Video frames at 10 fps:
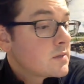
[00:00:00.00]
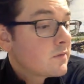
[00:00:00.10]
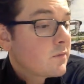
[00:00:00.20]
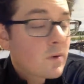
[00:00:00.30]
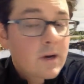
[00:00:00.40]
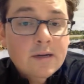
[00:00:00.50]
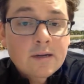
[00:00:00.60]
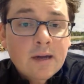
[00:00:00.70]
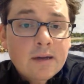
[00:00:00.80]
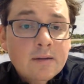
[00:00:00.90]

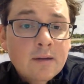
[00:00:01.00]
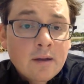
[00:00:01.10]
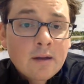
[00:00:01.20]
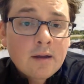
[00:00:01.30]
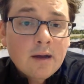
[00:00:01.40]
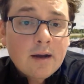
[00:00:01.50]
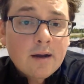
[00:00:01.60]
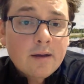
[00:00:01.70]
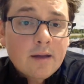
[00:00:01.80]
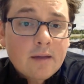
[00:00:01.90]
489.
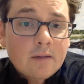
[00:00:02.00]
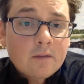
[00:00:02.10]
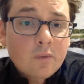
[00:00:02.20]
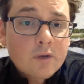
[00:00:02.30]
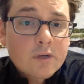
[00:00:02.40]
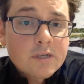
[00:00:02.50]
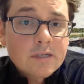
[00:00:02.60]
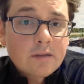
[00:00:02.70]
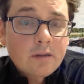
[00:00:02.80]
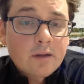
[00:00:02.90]
And some work she
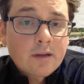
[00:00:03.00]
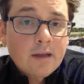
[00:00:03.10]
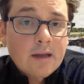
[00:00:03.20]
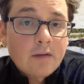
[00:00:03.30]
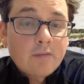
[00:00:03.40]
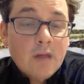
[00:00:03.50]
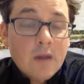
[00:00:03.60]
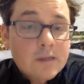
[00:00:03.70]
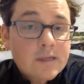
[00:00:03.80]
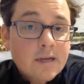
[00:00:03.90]
did looking at how
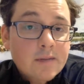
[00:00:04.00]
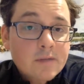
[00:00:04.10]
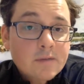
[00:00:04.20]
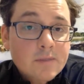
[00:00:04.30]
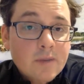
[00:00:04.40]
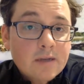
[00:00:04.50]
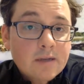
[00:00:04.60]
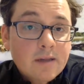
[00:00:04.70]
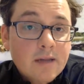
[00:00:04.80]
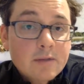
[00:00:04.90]
flowering times are responding
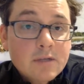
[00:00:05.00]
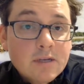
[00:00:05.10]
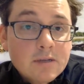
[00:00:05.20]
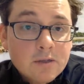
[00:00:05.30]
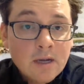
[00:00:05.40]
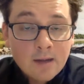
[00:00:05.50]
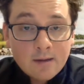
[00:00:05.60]
to climate change.